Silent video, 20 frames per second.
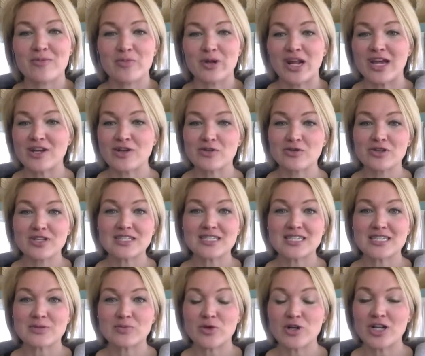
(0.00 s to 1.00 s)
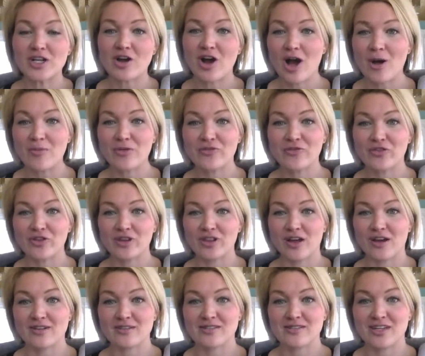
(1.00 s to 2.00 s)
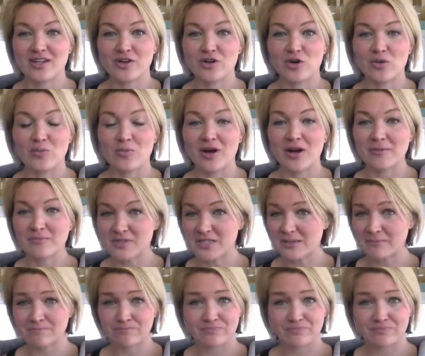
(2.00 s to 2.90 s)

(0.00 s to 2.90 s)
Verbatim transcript: But I know this is pretty common for a lot of stay at home moms.